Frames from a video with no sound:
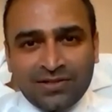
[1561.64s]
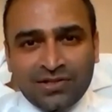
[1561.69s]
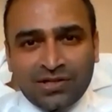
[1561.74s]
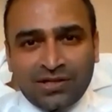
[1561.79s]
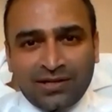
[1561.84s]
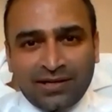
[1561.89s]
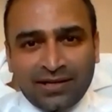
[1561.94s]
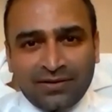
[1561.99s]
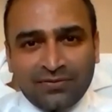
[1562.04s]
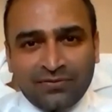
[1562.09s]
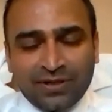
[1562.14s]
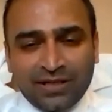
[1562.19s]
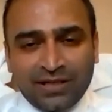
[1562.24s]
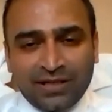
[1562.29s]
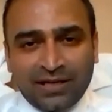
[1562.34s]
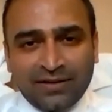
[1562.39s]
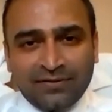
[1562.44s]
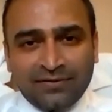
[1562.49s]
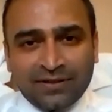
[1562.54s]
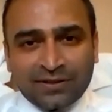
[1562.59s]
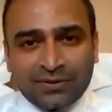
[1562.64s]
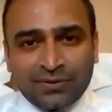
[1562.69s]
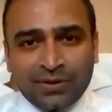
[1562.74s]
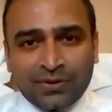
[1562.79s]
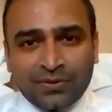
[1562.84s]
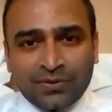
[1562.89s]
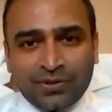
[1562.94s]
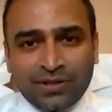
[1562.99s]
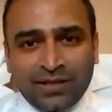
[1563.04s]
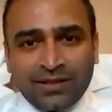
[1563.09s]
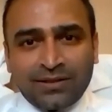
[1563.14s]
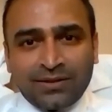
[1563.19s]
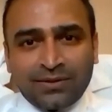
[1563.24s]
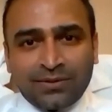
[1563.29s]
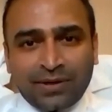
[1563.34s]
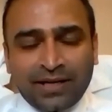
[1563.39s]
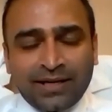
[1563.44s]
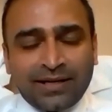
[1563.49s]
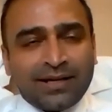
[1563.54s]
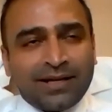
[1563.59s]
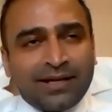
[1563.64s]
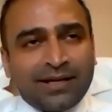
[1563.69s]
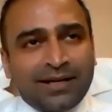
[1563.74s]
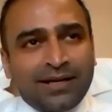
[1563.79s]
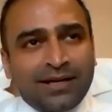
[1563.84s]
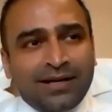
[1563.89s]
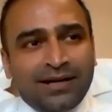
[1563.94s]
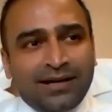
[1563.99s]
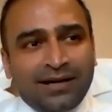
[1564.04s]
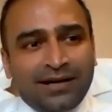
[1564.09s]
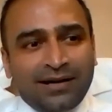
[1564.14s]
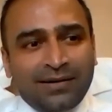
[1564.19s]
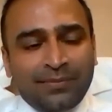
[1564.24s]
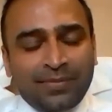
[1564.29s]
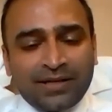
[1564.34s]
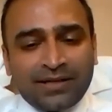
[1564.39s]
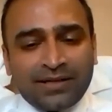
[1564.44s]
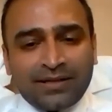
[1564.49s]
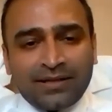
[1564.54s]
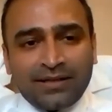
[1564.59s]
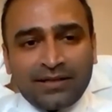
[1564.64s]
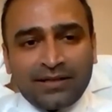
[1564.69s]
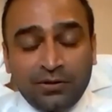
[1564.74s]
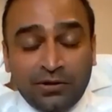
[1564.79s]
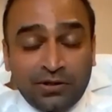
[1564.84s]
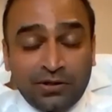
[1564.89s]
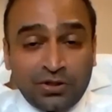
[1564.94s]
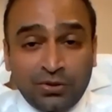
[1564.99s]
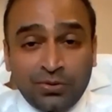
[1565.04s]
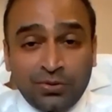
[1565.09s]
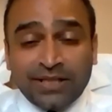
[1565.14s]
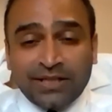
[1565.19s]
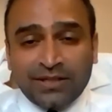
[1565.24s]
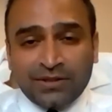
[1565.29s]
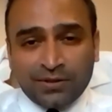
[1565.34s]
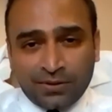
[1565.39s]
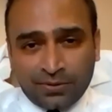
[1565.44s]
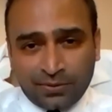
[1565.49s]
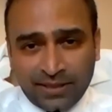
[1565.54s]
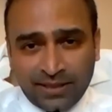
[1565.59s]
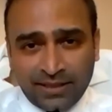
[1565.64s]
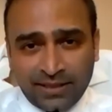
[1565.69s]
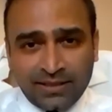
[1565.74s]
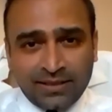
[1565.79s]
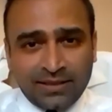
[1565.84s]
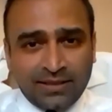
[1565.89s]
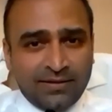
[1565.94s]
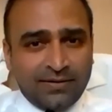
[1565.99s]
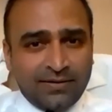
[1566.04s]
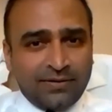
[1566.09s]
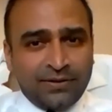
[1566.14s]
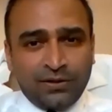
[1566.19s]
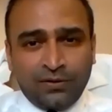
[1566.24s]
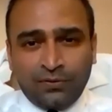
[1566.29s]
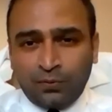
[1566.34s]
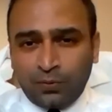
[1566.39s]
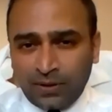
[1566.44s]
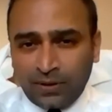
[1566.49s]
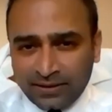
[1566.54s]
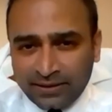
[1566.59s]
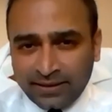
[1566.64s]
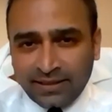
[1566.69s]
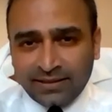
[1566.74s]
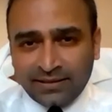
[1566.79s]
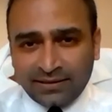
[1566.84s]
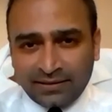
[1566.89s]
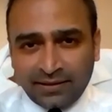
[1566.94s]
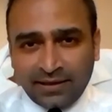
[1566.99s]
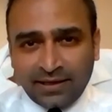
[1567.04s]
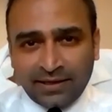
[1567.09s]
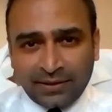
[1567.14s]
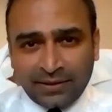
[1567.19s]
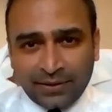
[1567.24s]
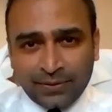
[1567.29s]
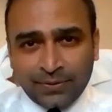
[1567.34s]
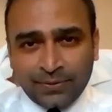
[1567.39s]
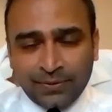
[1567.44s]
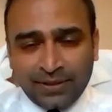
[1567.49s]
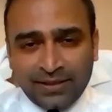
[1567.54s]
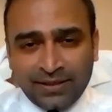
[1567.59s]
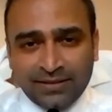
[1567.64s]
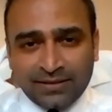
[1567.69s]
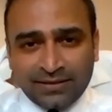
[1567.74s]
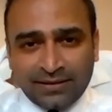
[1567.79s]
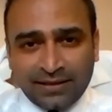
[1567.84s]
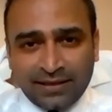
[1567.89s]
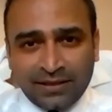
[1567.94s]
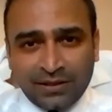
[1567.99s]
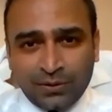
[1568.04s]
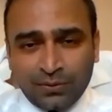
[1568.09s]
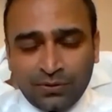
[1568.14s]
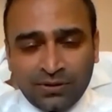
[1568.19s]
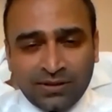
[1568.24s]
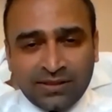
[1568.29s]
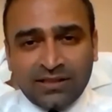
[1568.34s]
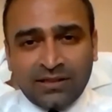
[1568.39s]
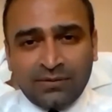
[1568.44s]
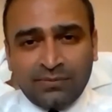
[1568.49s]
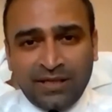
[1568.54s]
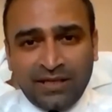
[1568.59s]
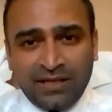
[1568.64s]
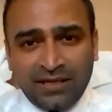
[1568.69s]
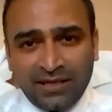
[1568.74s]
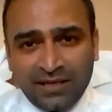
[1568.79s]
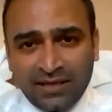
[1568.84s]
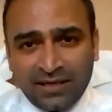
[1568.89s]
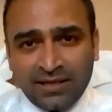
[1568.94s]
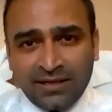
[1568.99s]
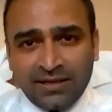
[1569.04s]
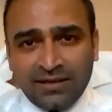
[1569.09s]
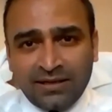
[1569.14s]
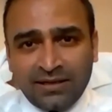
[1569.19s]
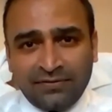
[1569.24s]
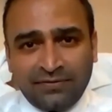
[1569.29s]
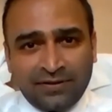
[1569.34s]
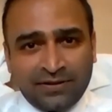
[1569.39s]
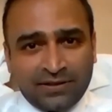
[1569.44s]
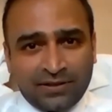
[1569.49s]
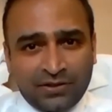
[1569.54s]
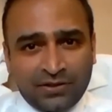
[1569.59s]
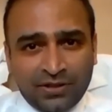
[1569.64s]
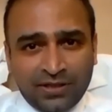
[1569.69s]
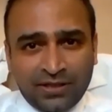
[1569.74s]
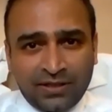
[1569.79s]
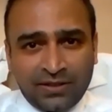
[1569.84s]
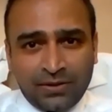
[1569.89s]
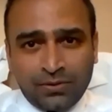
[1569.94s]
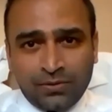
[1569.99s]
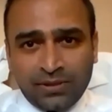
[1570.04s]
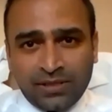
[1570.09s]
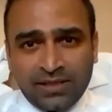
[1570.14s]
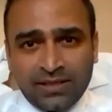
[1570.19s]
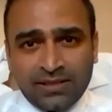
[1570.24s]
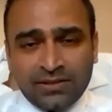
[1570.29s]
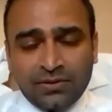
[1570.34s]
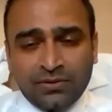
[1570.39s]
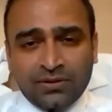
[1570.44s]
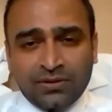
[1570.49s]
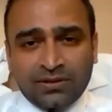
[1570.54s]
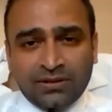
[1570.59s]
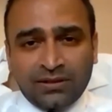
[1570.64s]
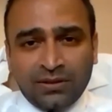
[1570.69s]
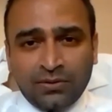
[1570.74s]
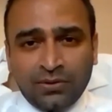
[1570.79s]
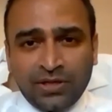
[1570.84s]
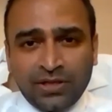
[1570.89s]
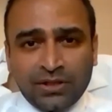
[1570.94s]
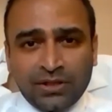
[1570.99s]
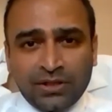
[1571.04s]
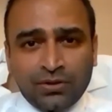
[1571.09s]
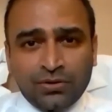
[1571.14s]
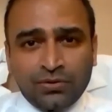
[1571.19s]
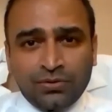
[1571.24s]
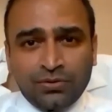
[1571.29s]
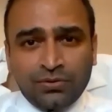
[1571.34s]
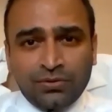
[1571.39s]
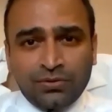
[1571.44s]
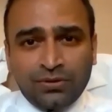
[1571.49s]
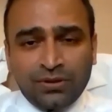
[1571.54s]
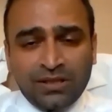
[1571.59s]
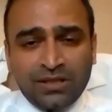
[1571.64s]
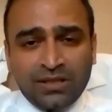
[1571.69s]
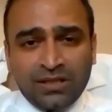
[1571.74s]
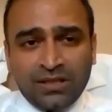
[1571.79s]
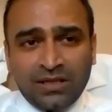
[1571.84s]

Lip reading: uncertain where life is going to take you, right? But you're choosing to do it. Your worst case scenario is that you will still be a physician in the US. You're still going to